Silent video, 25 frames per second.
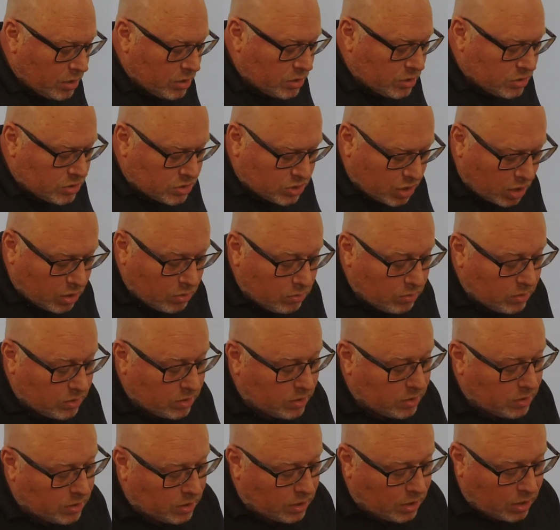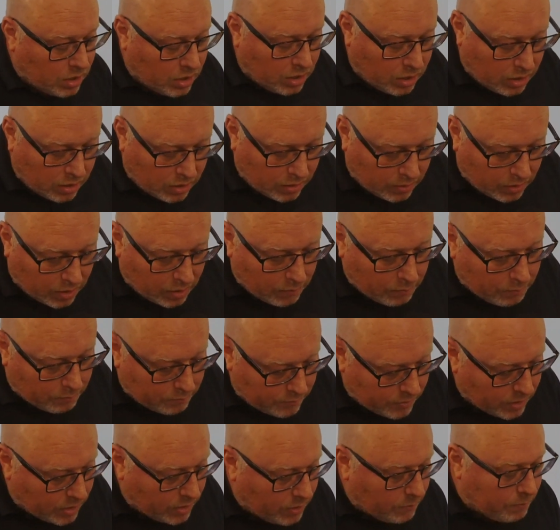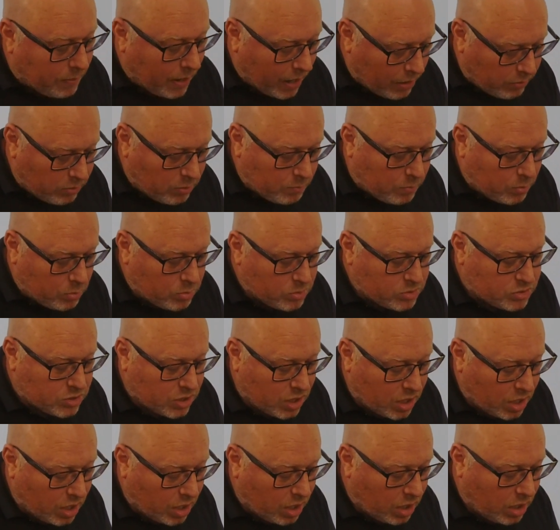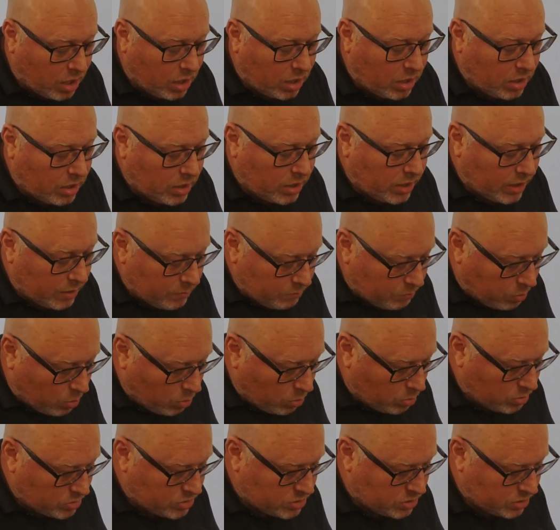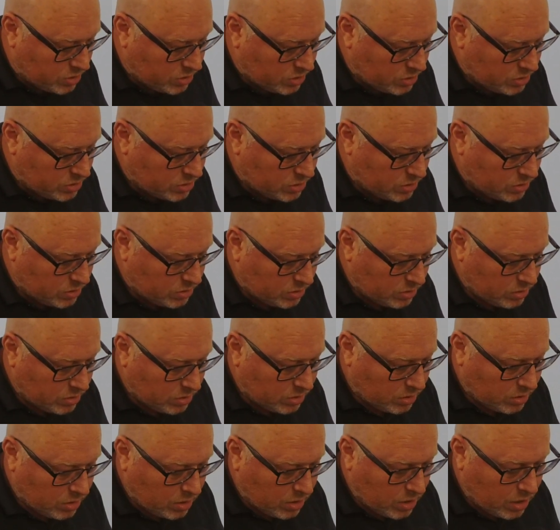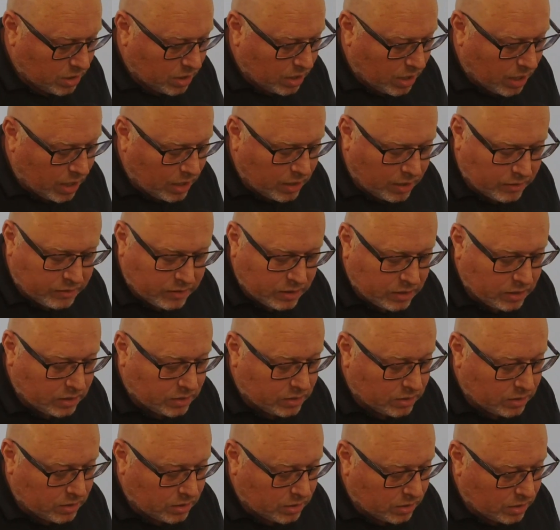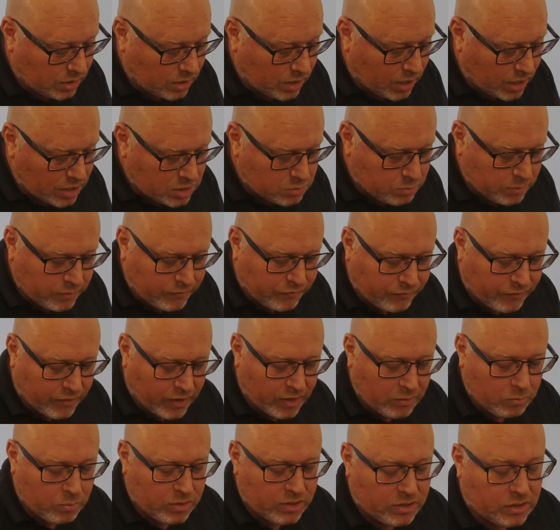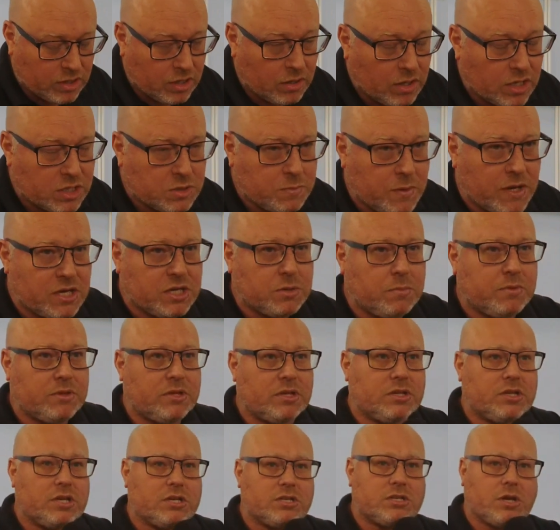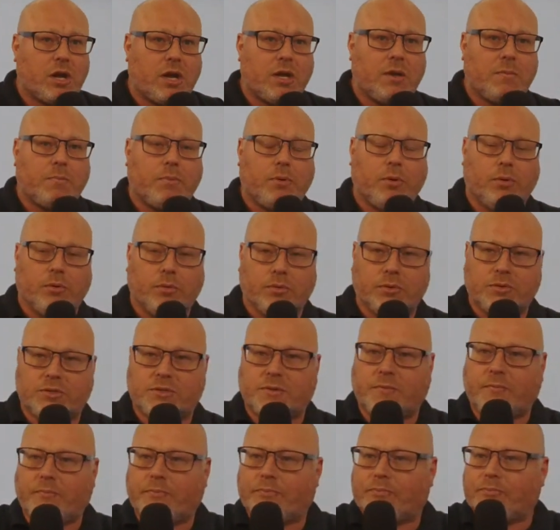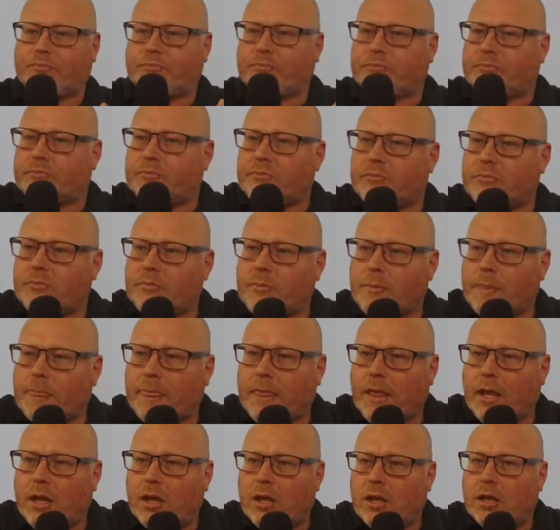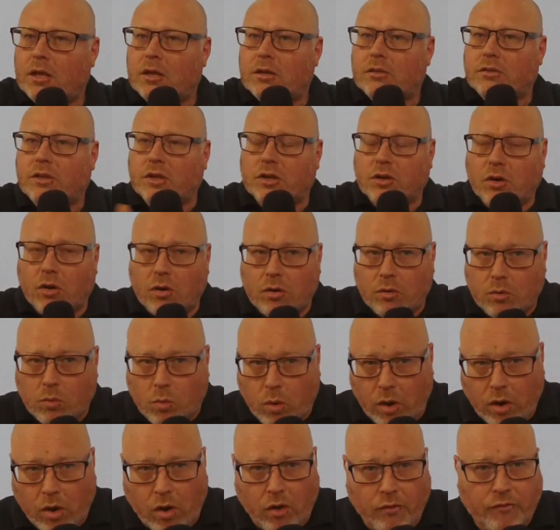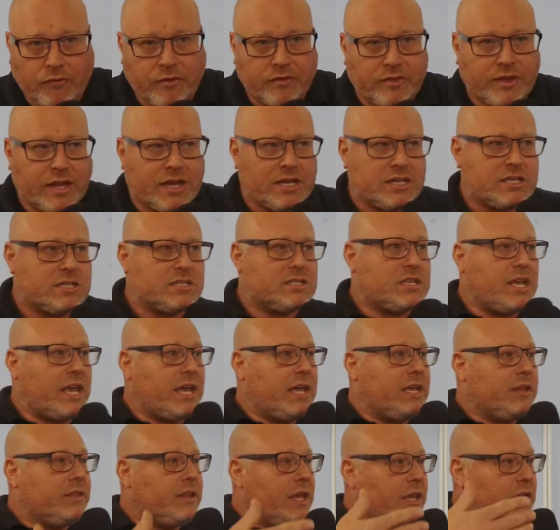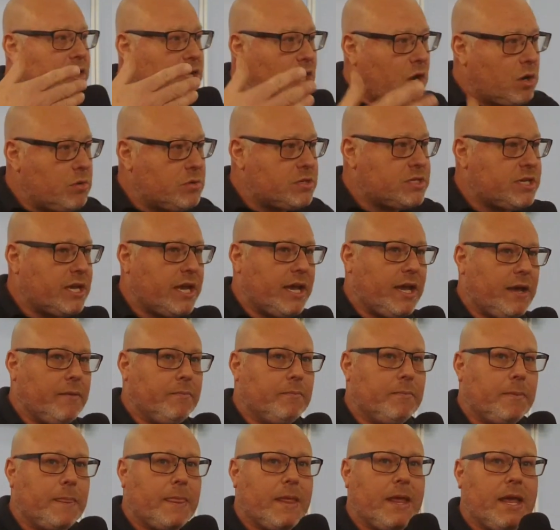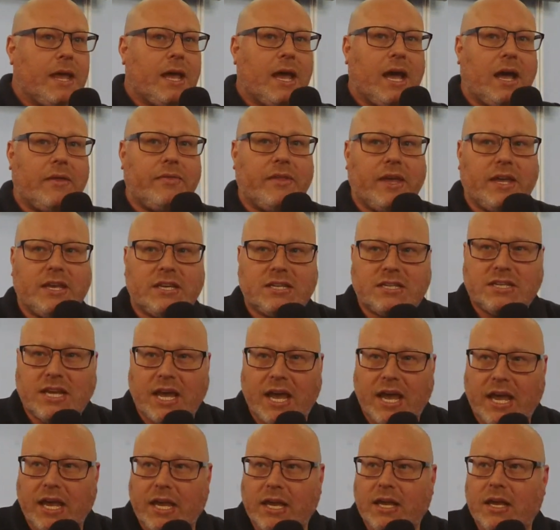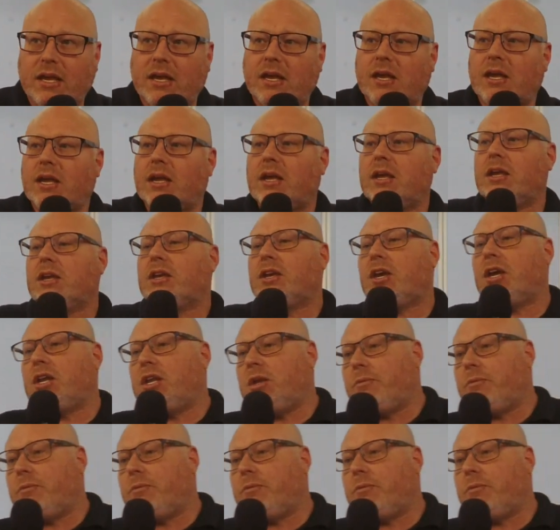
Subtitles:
So parables are important. And I think, as we find with, especially with the disciples, that quite often they go to him and they say, can